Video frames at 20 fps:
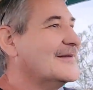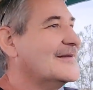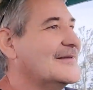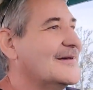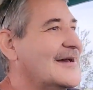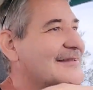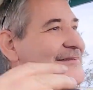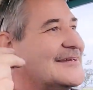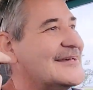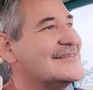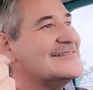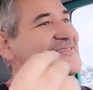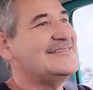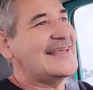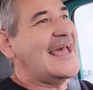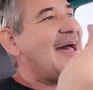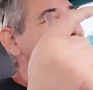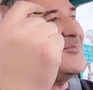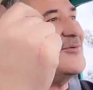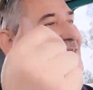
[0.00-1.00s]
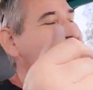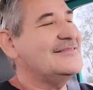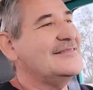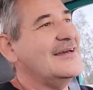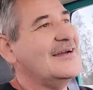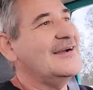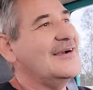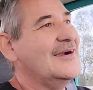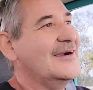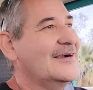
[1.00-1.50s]
I did a stab right
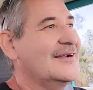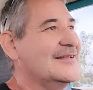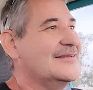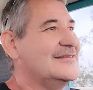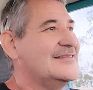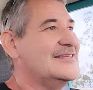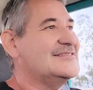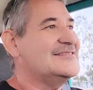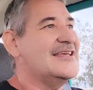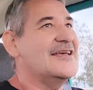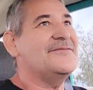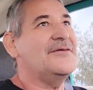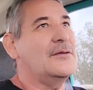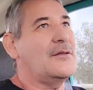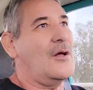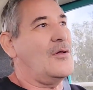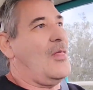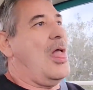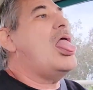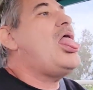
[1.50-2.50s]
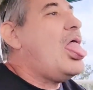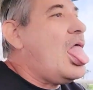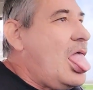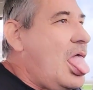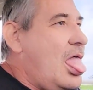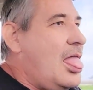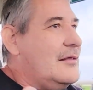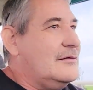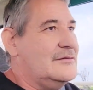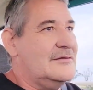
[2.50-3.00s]
there to see if it go,
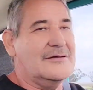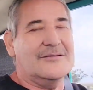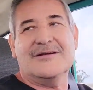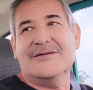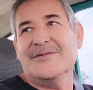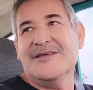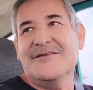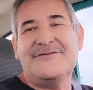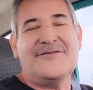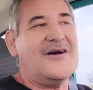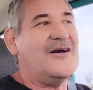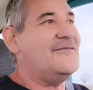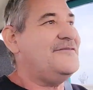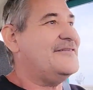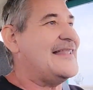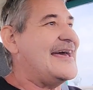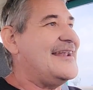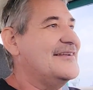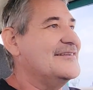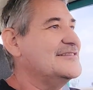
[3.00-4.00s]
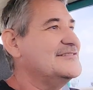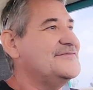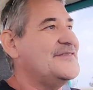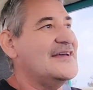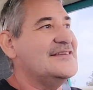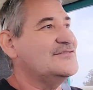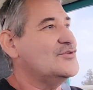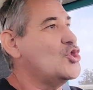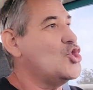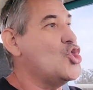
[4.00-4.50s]
you know what I mean, fall flat on his
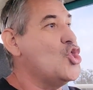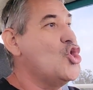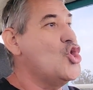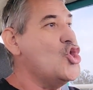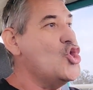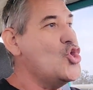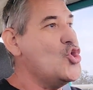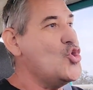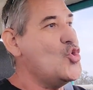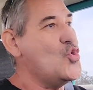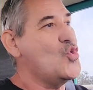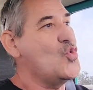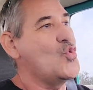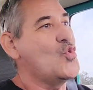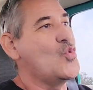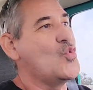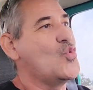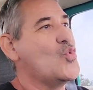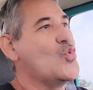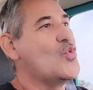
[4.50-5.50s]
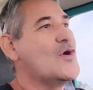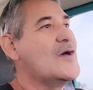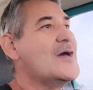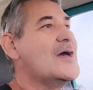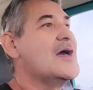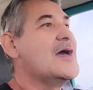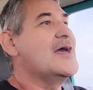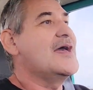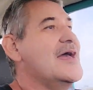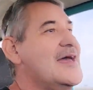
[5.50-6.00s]
face.
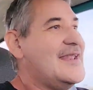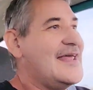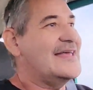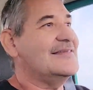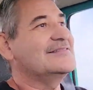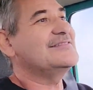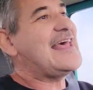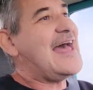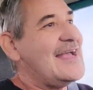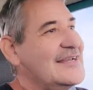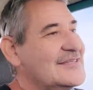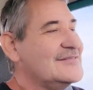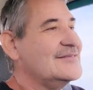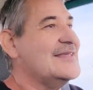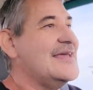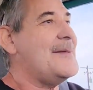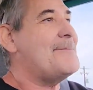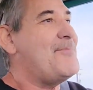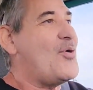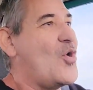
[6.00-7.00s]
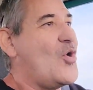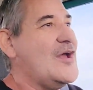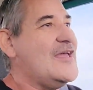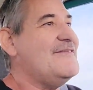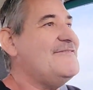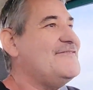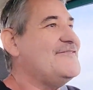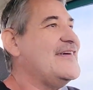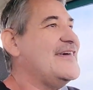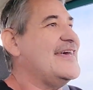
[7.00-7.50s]
Ew! It is actually
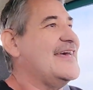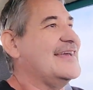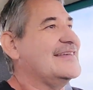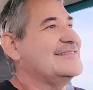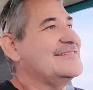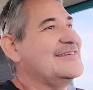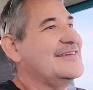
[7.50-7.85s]
perfect.